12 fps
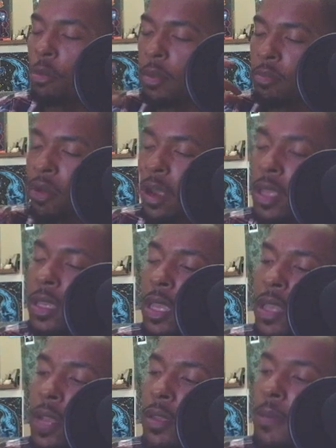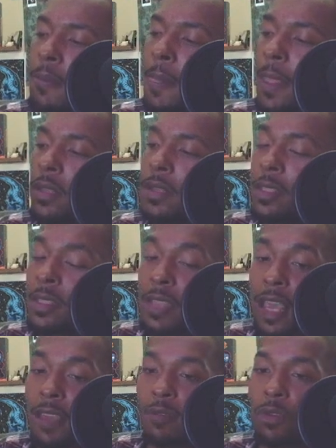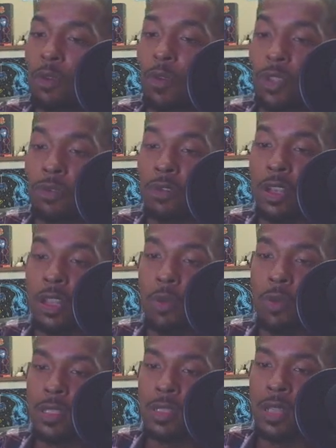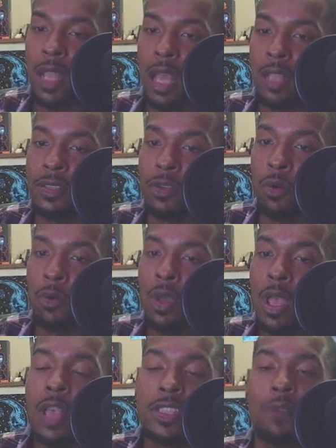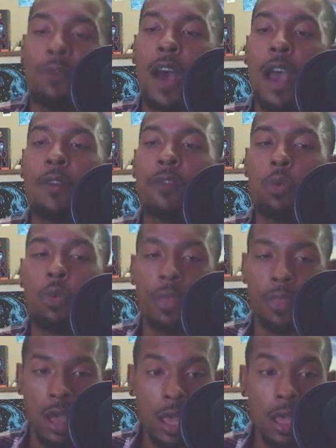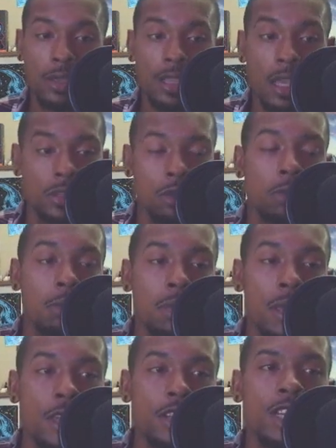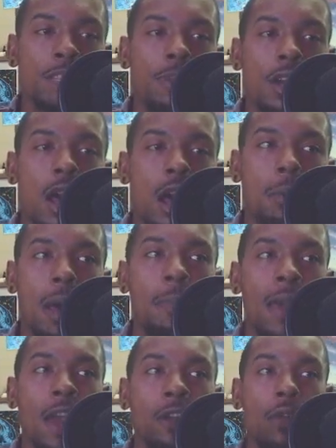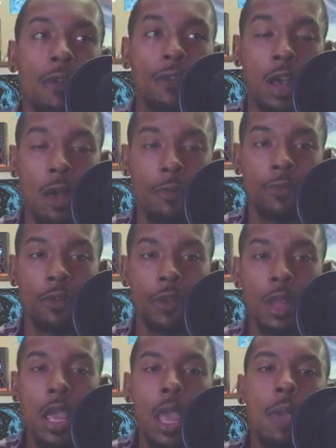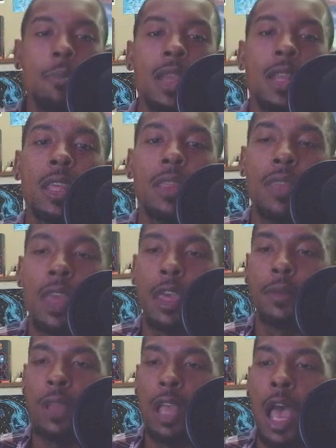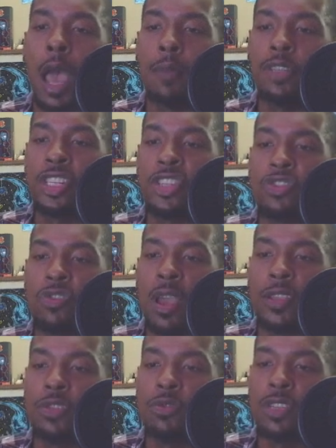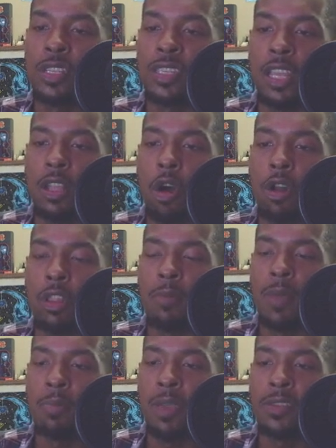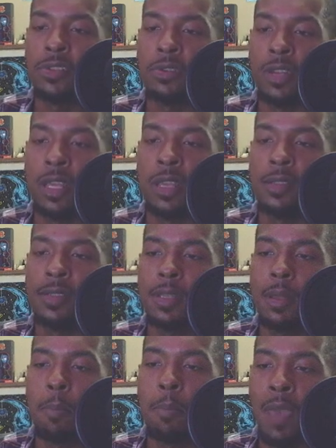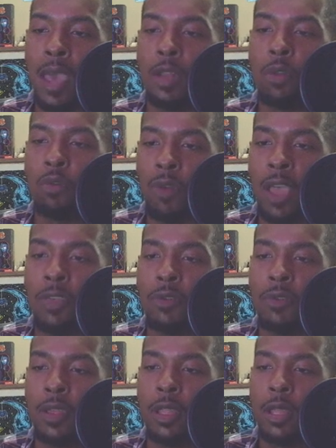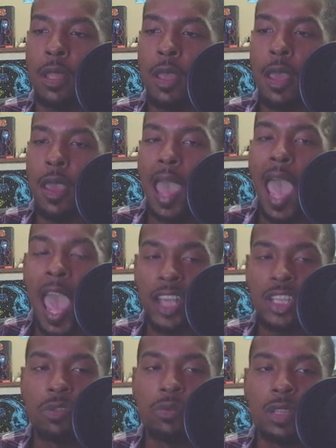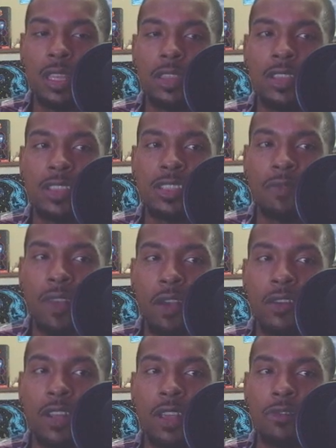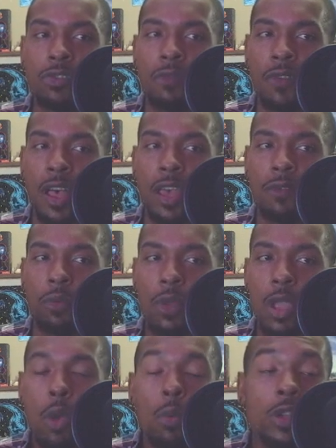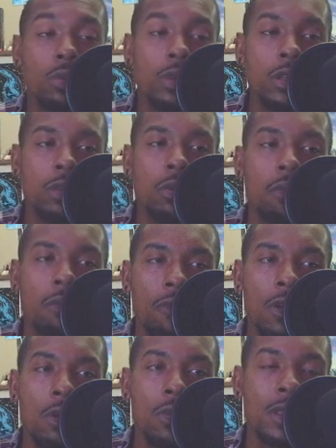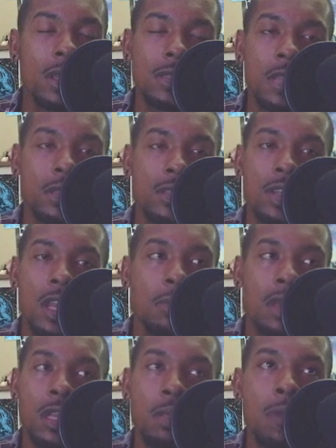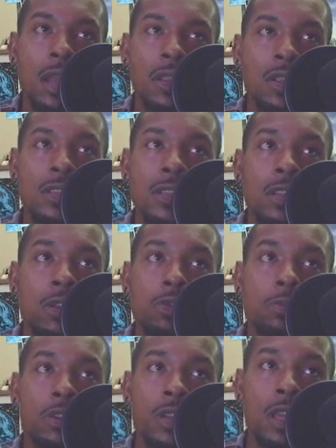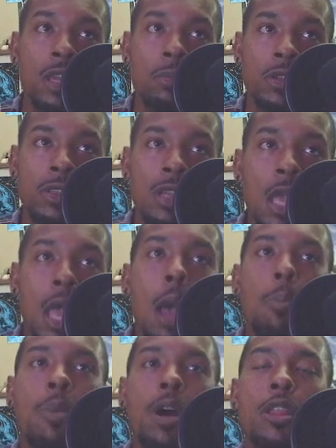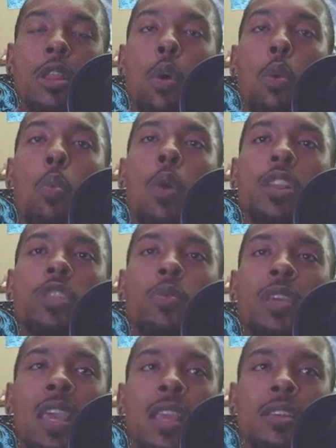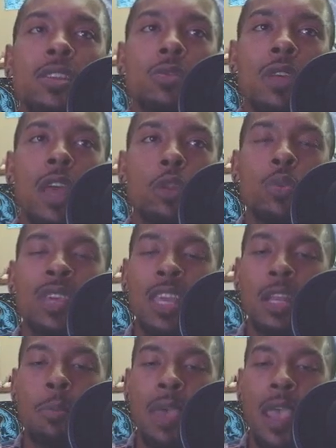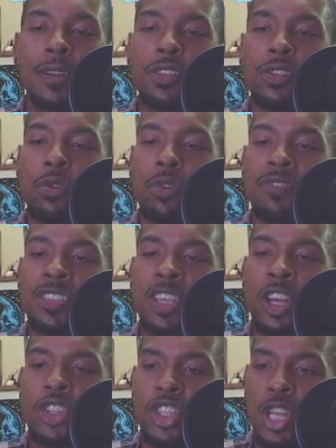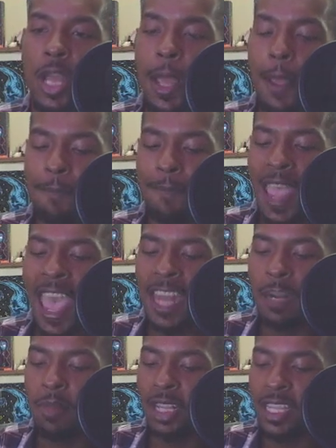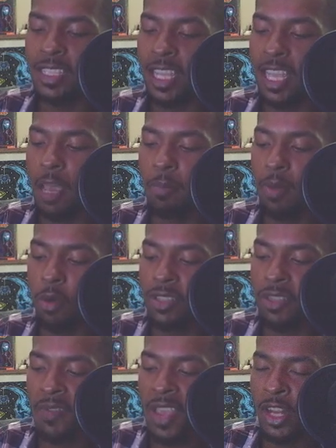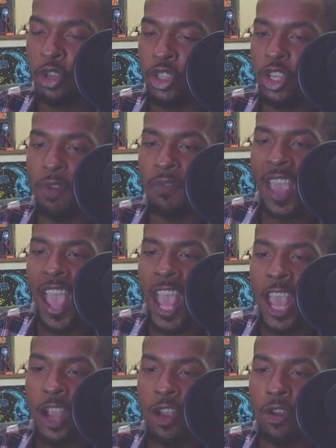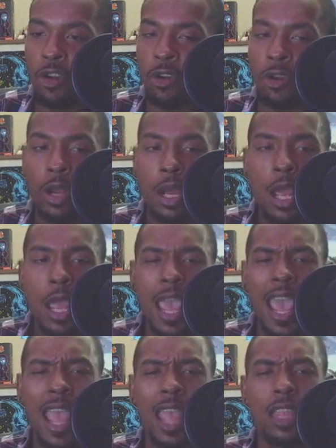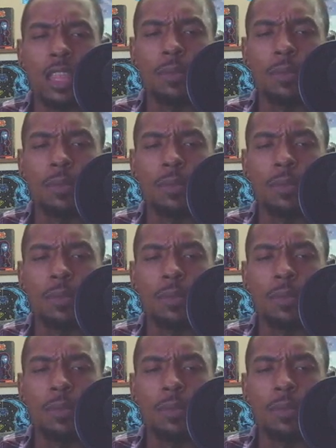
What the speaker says: brain cannot decipher what's real and what's not. So survival with us as human beings just become a matter of comfort, meaning that I'm just trying to just get all of my baser needs met rather than actually the severity of survival, which we do feel, and that's not to shame anybody that's in those predicaments. But once we get into that, we get a magnitude of such animalistic, impulsive energy of anger and